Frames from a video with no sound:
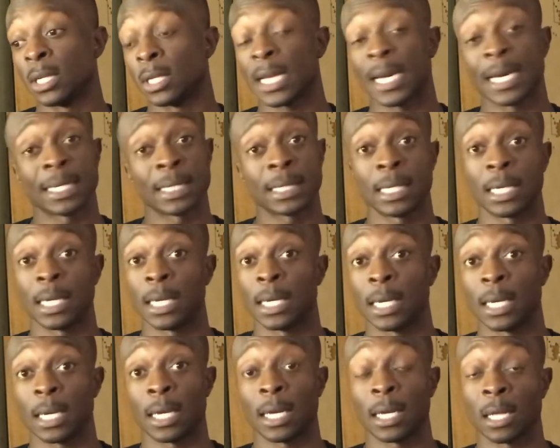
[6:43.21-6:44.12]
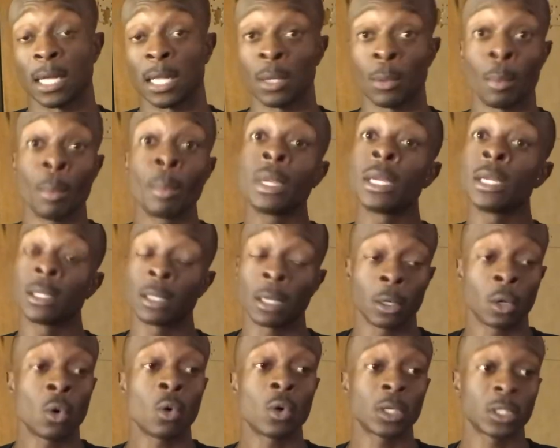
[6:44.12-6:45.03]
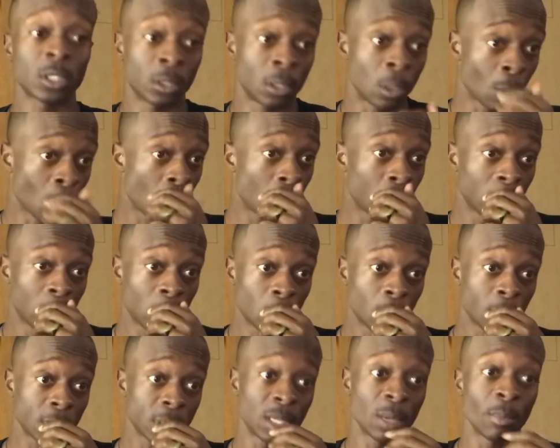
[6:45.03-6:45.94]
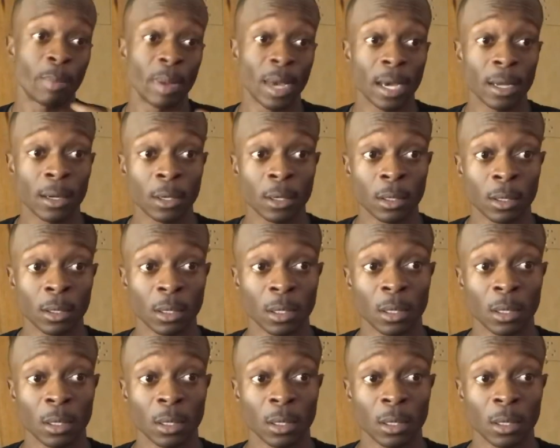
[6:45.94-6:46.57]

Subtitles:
Like I said, I mean, of course, the more lumens, the better.